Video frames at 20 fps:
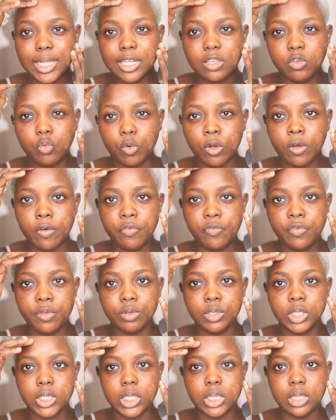that's what
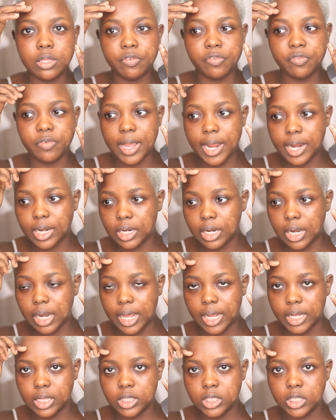fills in the fine
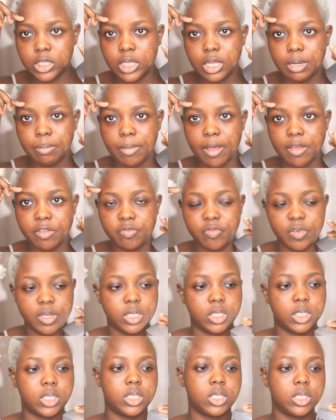lines in my
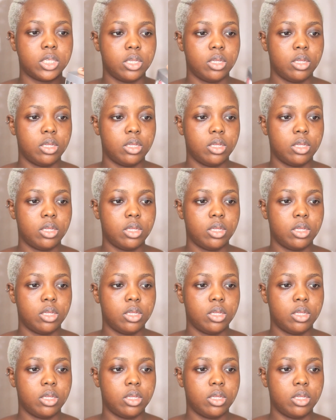face.